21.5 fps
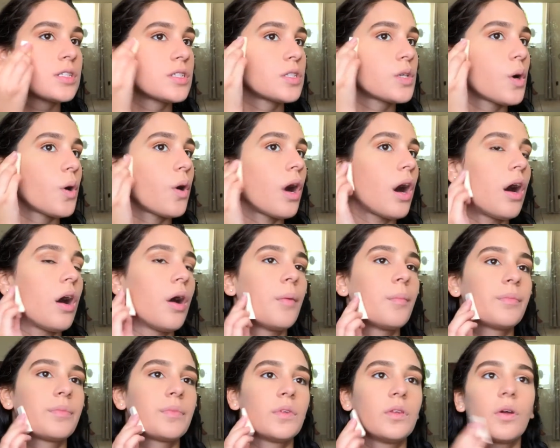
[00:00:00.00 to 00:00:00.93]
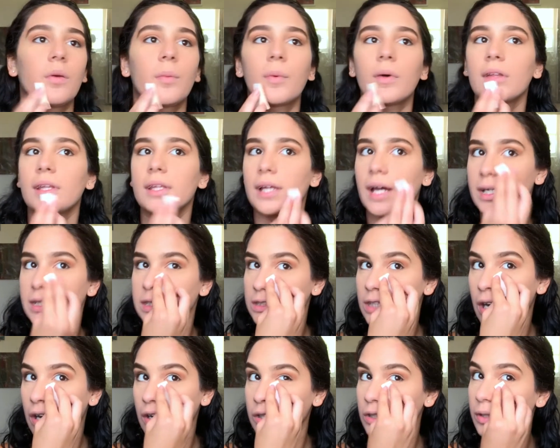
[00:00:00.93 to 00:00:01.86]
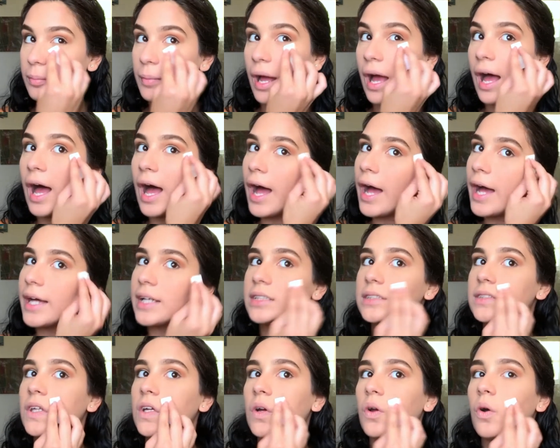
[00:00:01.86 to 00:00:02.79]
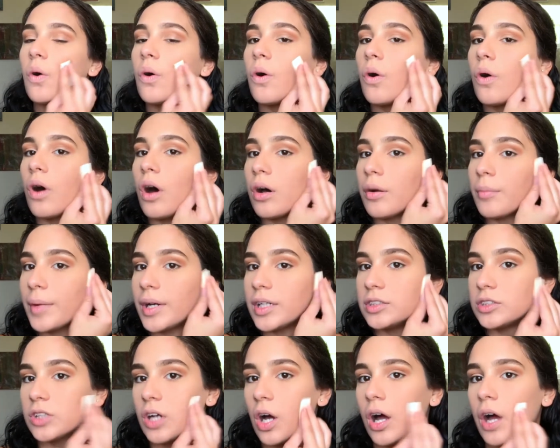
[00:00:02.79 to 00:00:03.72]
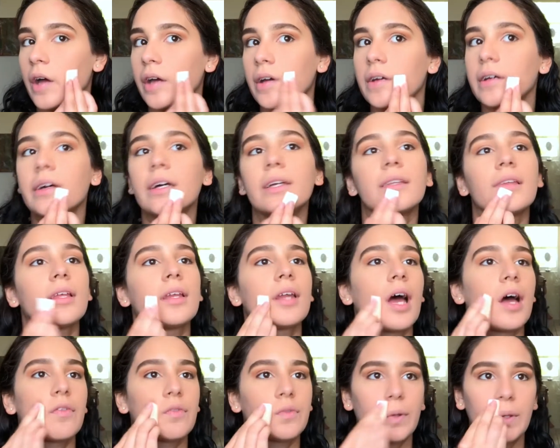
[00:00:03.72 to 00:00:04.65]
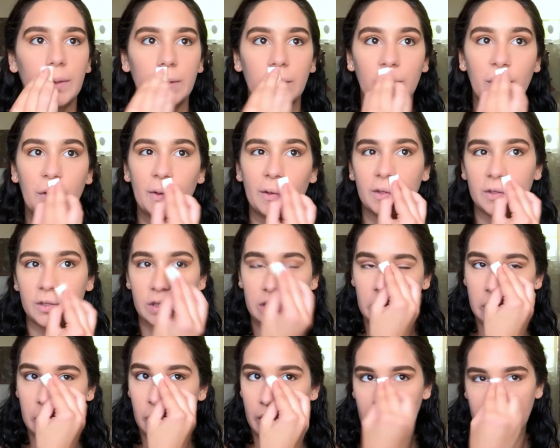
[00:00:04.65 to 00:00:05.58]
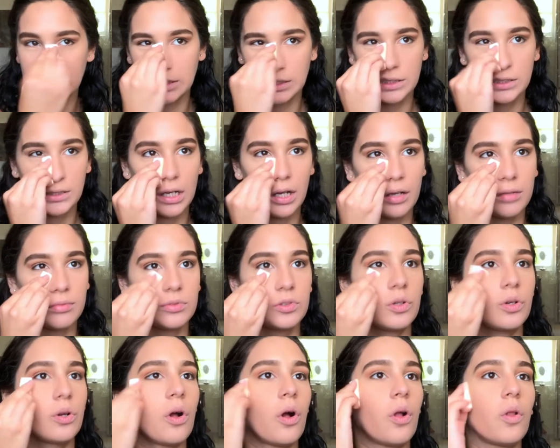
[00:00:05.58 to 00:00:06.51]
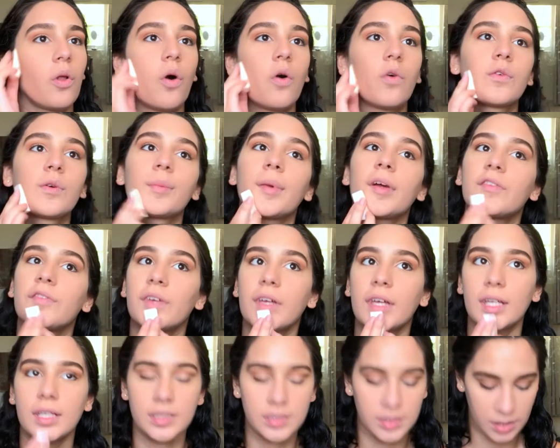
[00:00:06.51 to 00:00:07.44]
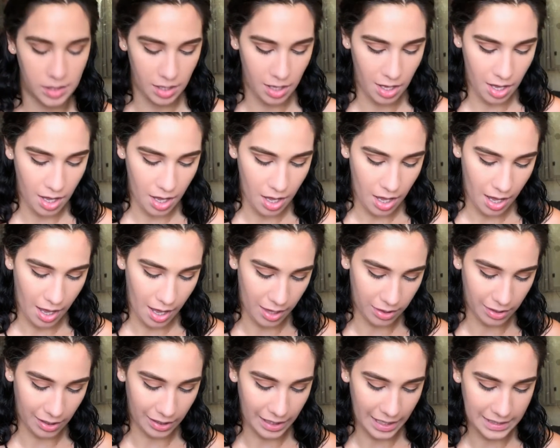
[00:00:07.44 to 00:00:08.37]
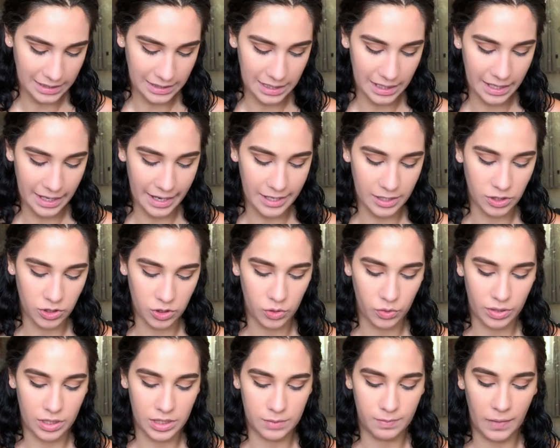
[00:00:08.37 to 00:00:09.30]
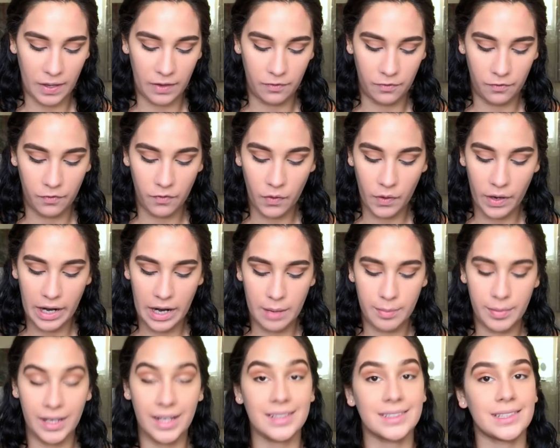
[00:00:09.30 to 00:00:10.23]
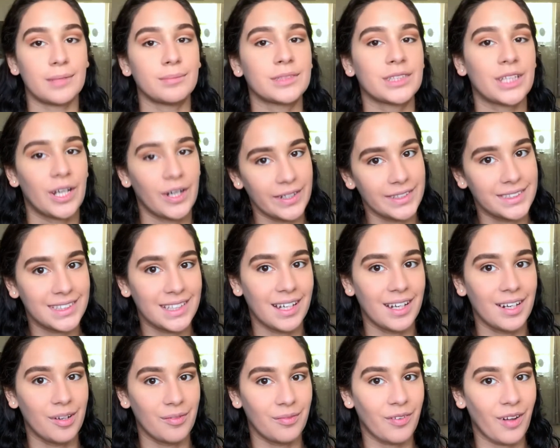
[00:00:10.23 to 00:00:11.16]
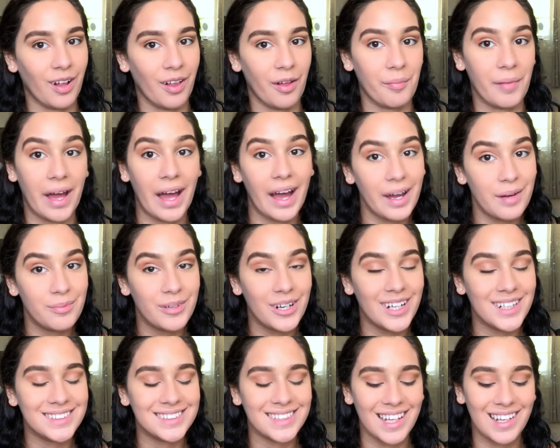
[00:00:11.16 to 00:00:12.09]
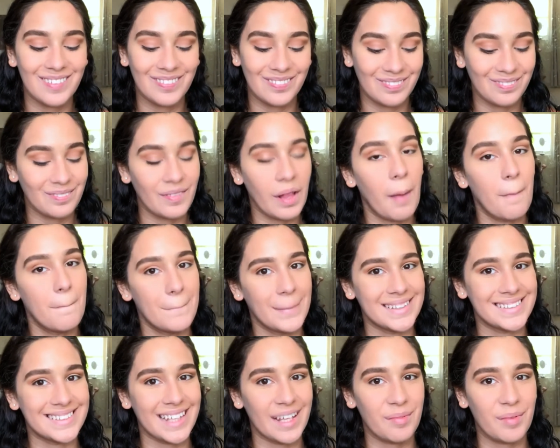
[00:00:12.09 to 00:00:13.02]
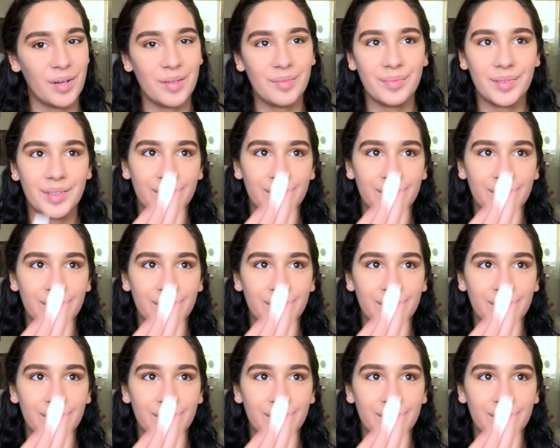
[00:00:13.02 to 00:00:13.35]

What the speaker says: So normally I start under my eyes, then go on my jaw, and then after I do those two, I just do it all over my face. And the last thing I do is my forehead, because I'm scared it's gonna fall on my eyebrows and mess them up.